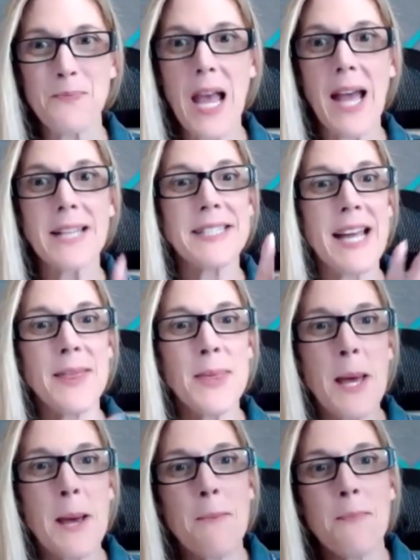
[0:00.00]
I send
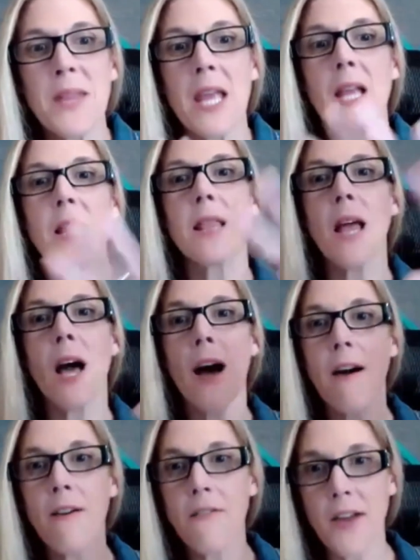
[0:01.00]
them
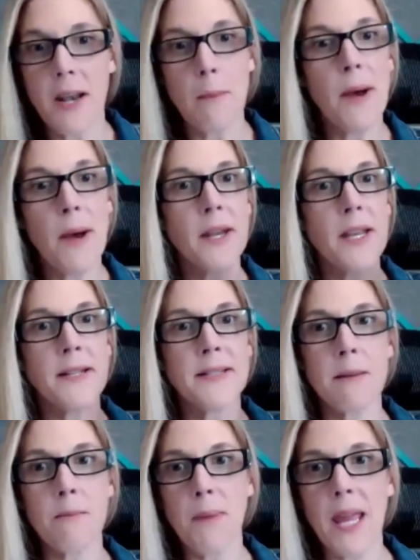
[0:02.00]
love and abundance
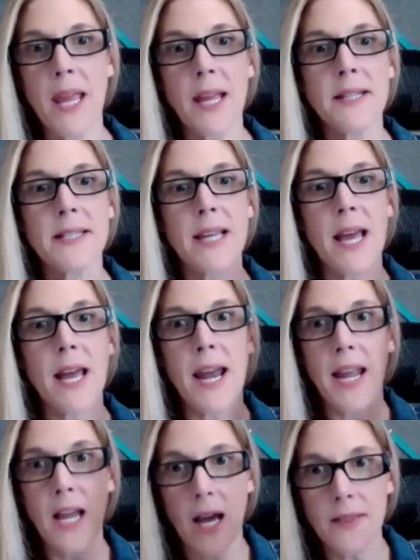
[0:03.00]
and peace. And I
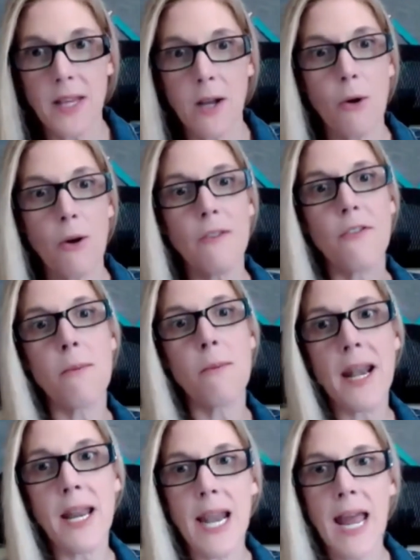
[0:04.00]
cut the cord from
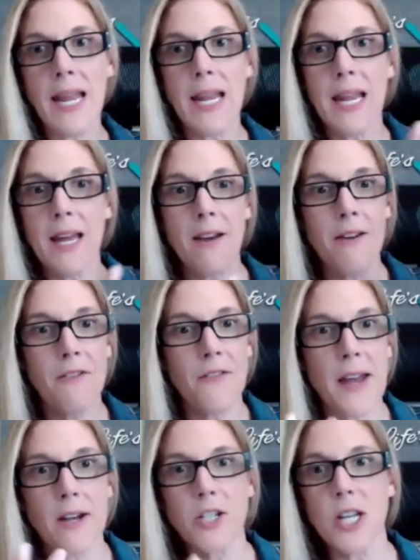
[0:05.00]
any negative
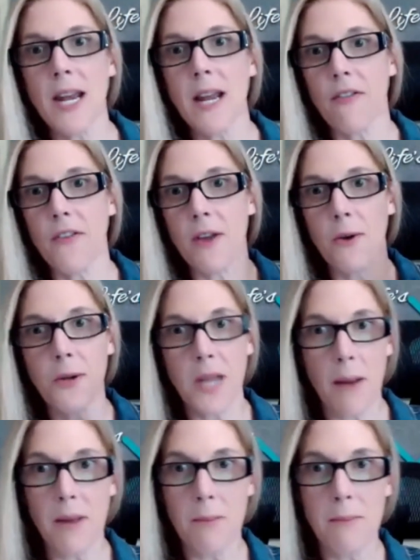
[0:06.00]
energetic field
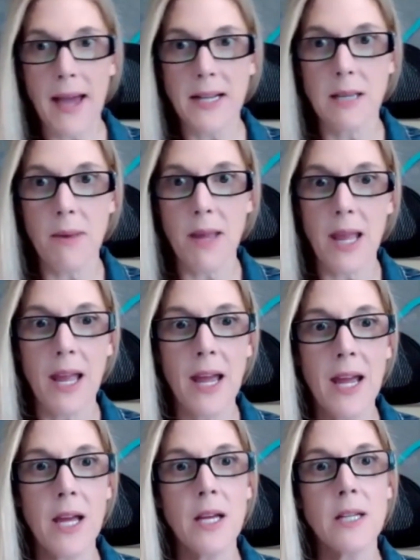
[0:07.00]
coming back to me.
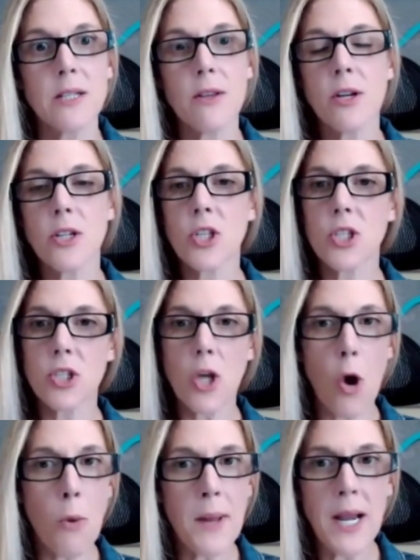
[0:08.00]
So there's
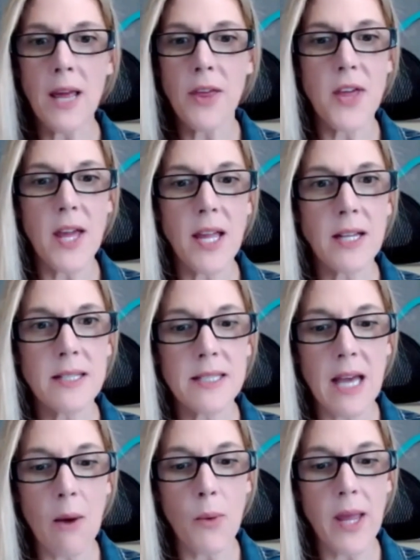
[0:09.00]
so many things
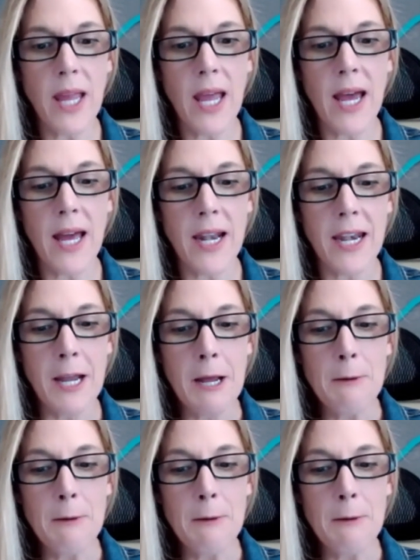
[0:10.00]
that we can